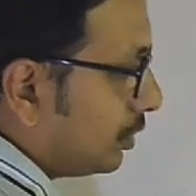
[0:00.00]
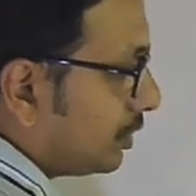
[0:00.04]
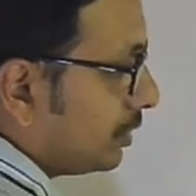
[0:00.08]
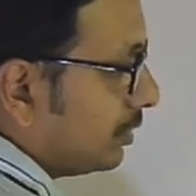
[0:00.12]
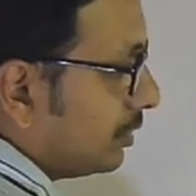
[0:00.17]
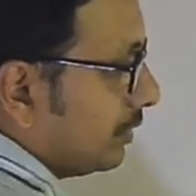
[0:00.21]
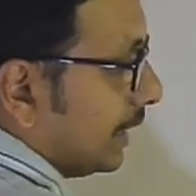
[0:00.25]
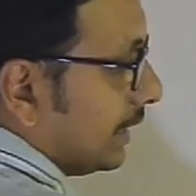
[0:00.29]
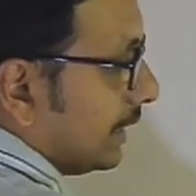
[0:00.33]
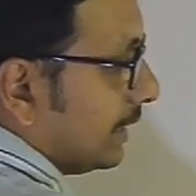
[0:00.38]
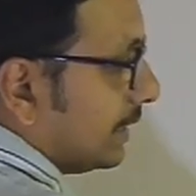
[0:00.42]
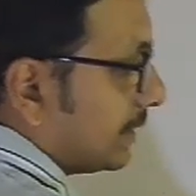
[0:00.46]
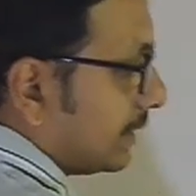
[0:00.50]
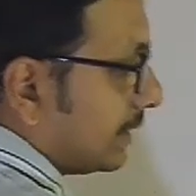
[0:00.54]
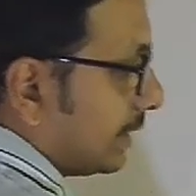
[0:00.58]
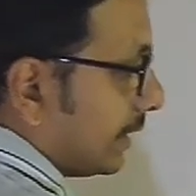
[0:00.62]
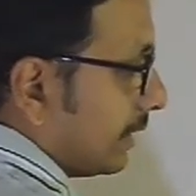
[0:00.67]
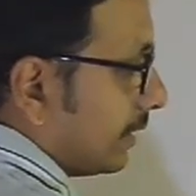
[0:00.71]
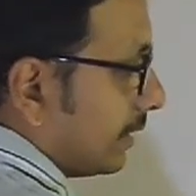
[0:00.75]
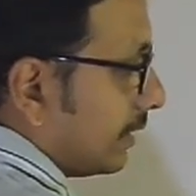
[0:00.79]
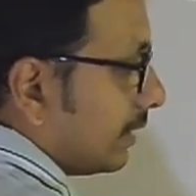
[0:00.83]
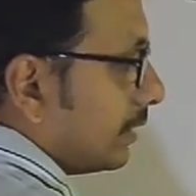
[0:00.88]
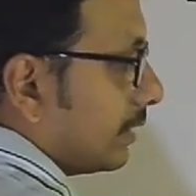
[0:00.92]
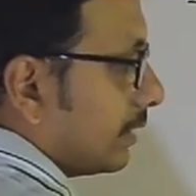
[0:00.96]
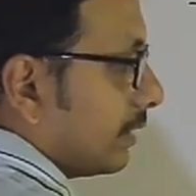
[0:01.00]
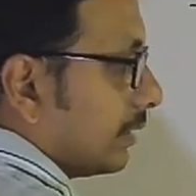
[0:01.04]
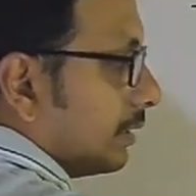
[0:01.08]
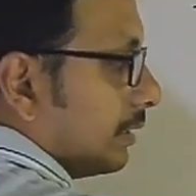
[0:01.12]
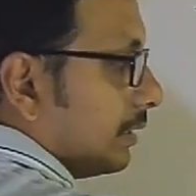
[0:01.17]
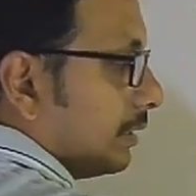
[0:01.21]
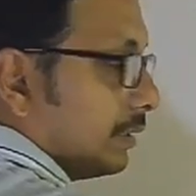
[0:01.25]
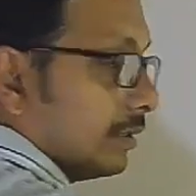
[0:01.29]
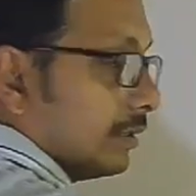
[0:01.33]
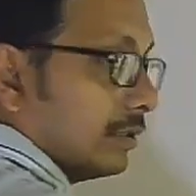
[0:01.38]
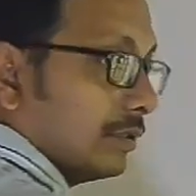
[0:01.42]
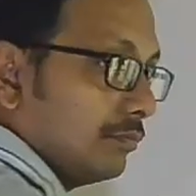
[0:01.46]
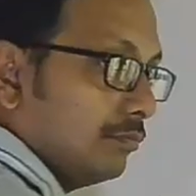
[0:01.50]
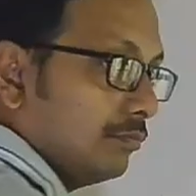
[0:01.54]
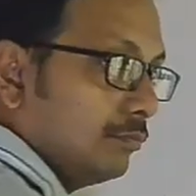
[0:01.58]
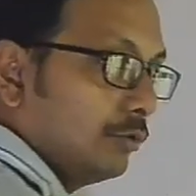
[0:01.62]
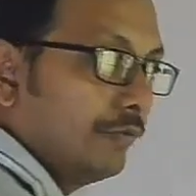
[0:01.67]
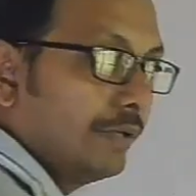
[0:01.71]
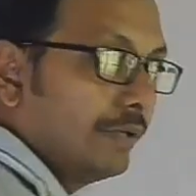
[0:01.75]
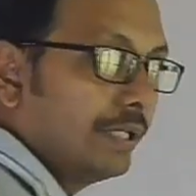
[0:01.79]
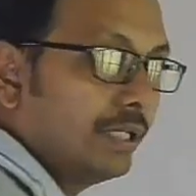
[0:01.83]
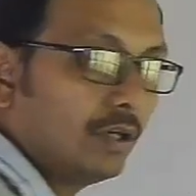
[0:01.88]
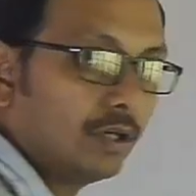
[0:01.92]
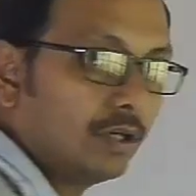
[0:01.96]
that is there
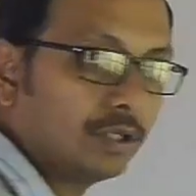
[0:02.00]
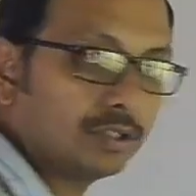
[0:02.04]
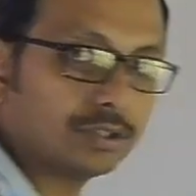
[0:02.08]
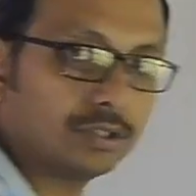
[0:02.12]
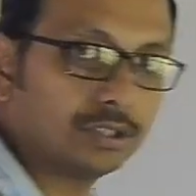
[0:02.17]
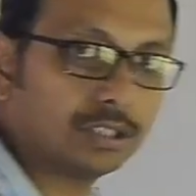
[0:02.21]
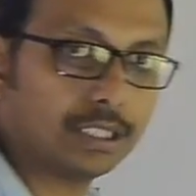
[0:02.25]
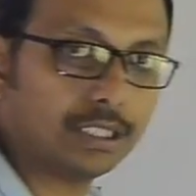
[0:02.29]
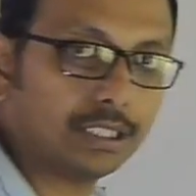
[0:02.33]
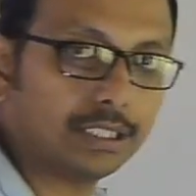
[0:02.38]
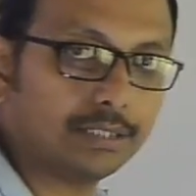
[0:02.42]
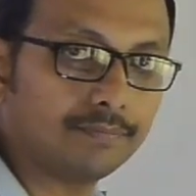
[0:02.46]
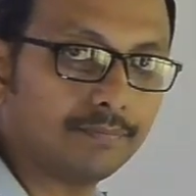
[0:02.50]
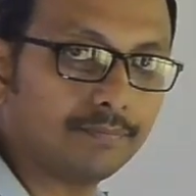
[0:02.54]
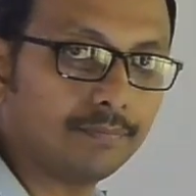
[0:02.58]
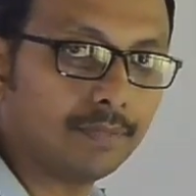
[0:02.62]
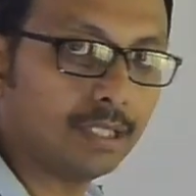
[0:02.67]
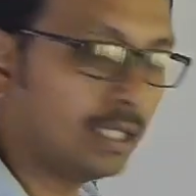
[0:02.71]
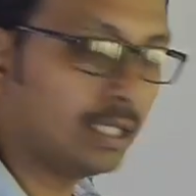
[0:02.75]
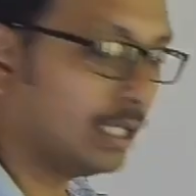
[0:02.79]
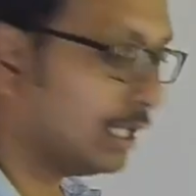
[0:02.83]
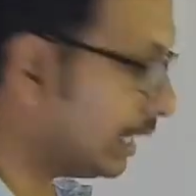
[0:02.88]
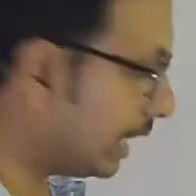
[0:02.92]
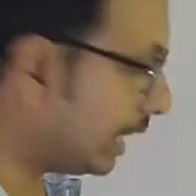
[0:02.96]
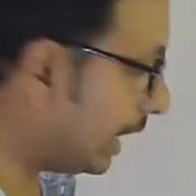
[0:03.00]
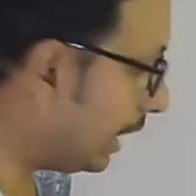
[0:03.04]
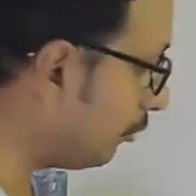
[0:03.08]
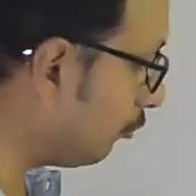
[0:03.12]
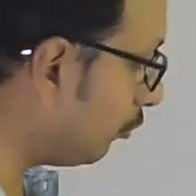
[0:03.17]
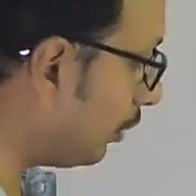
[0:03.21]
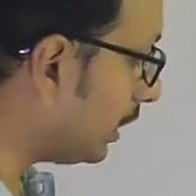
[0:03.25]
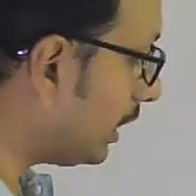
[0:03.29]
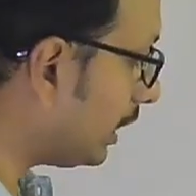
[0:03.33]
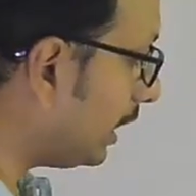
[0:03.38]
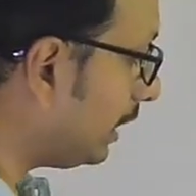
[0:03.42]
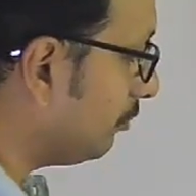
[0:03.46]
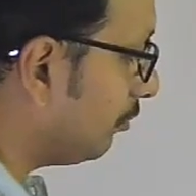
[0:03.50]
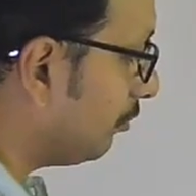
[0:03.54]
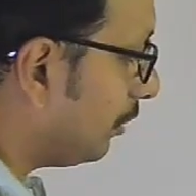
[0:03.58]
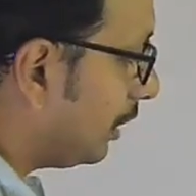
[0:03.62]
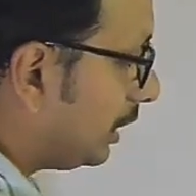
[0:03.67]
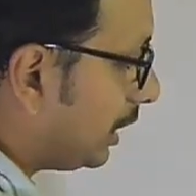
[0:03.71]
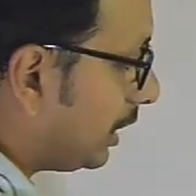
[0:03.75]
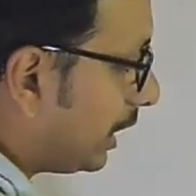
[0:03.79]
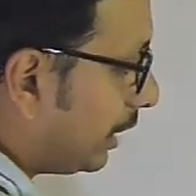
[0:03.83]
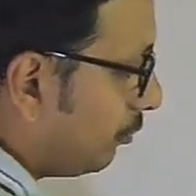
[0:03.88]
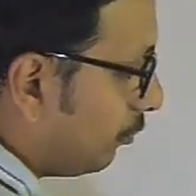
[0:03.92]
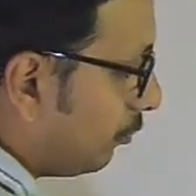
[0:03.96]
moving horizontally, and what I
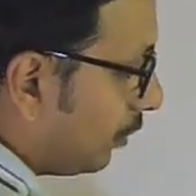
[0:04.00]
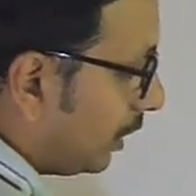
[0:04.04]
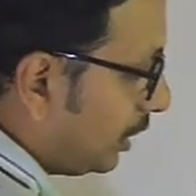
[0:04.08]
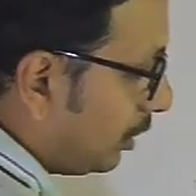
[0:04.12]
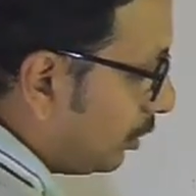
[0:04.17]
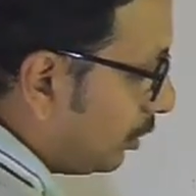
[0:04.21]
want to